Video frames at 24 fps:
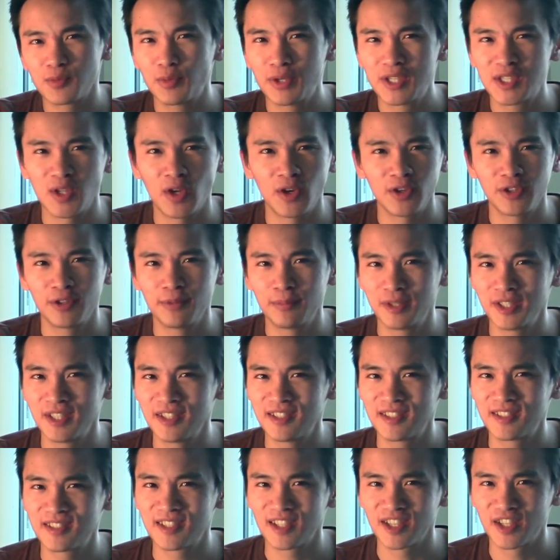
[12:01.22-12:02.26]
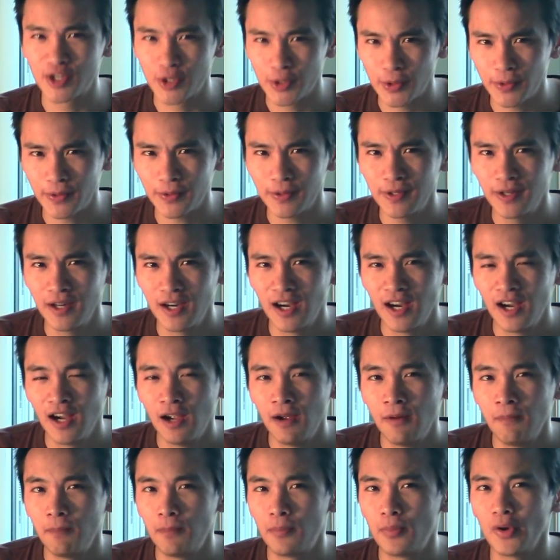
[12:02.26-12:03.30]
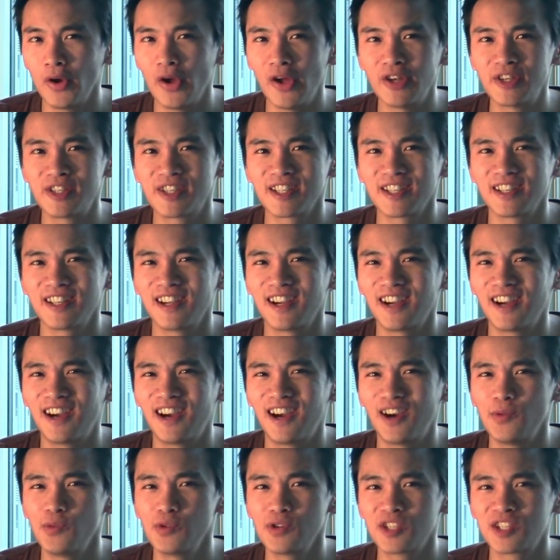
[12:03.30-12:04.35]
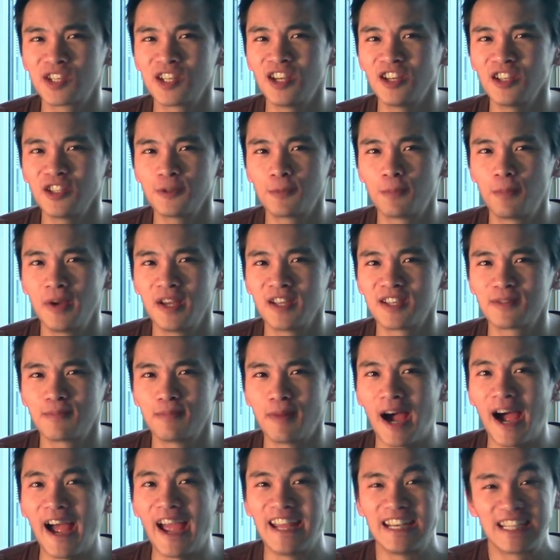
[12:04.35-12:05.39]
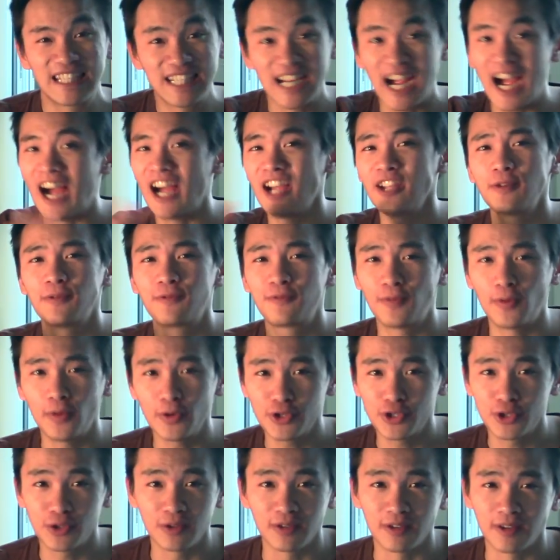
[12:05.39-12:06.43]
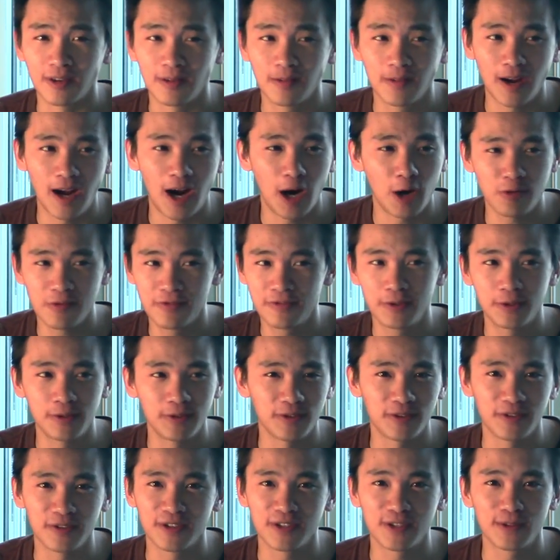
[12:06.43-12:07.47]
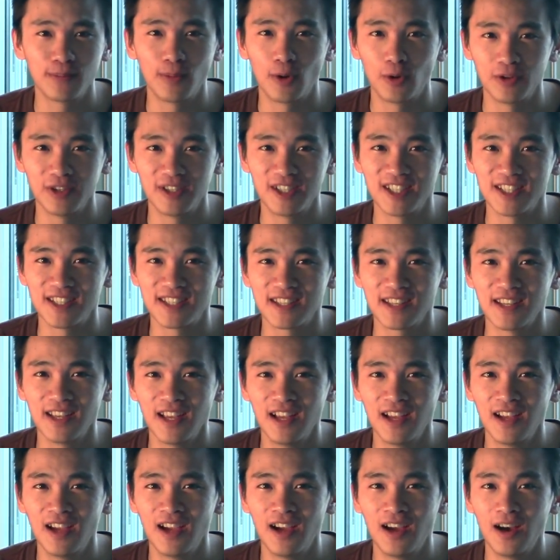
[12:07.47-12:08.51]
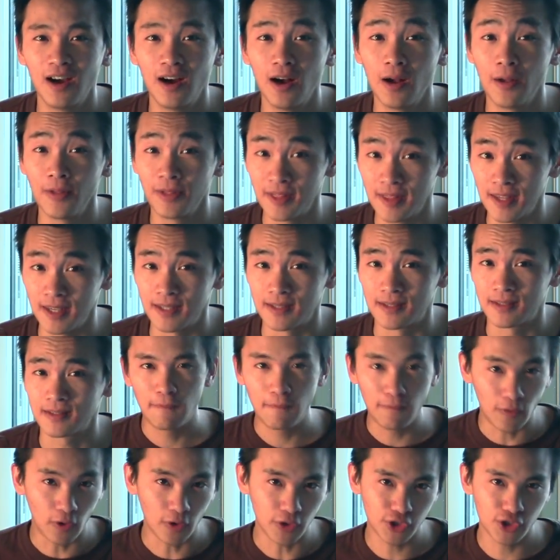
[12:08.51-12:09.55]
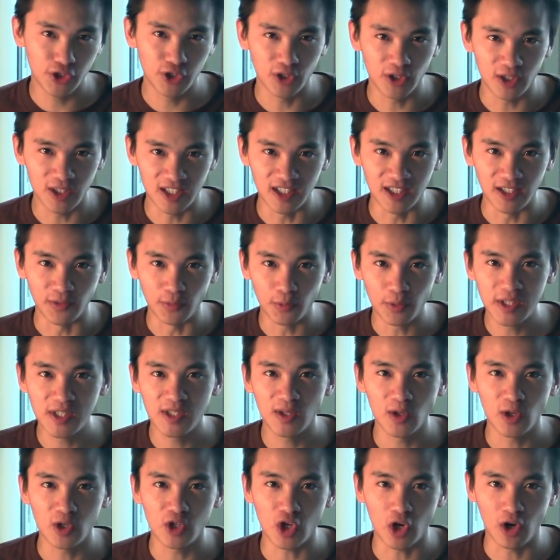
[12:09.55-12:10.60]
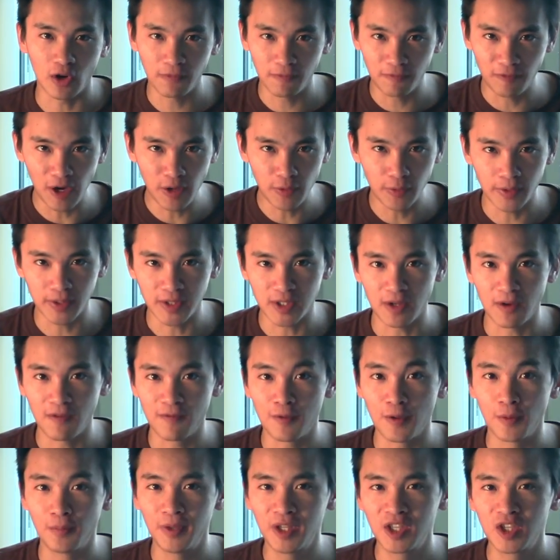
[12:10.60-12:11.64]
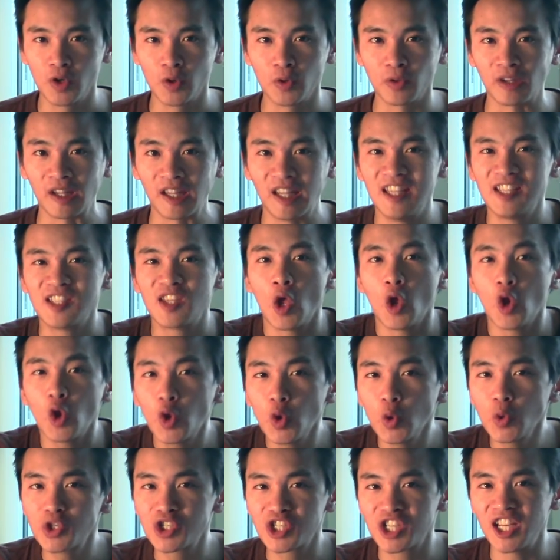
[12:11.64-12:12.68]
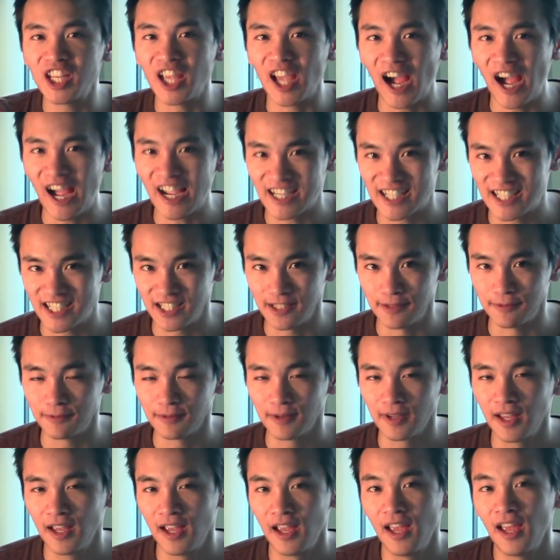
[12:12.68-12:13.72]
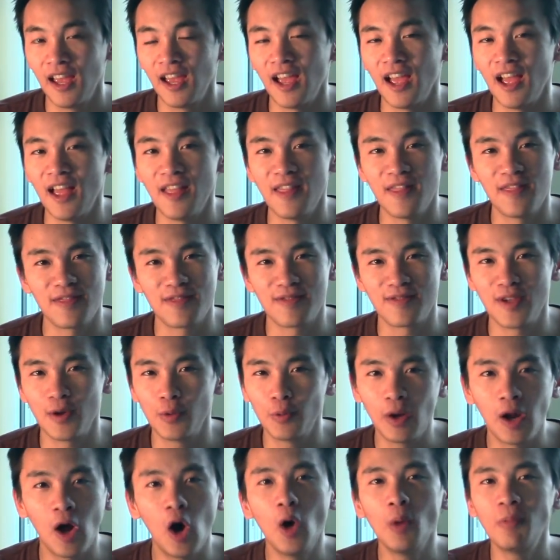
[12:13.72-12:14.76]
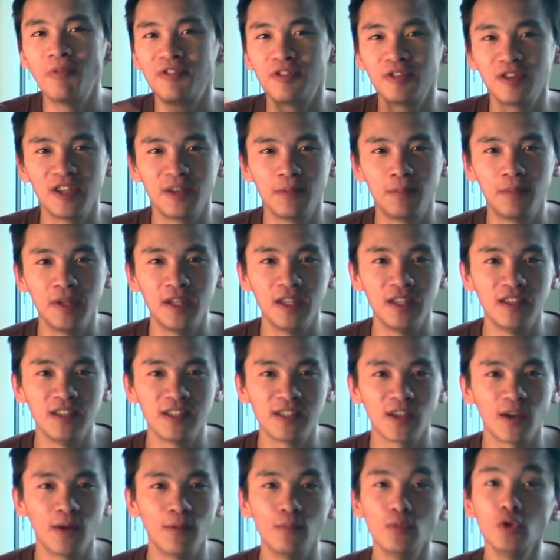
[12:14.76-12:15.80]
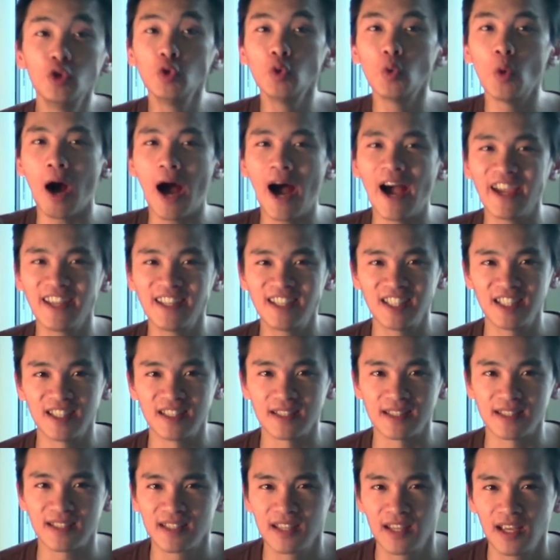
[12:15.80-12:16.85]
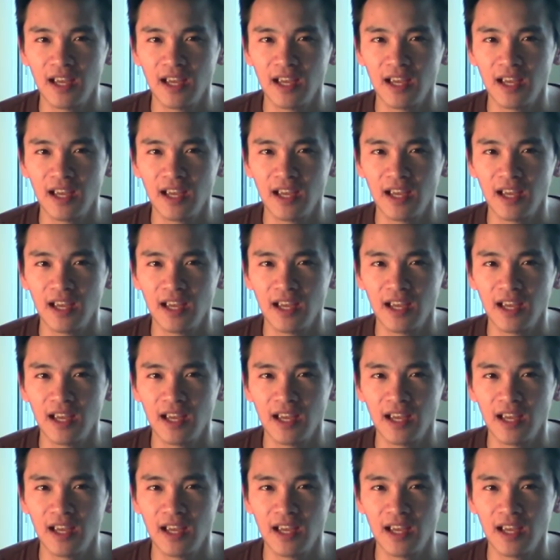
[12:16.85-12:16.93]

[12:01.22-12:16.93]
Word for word: reasonably secure, but I would not bet my entire fortune, however small it is, on this. Fortunately, research on variants of the Bitcoin is hugely active, and there will hopefully be some new ideas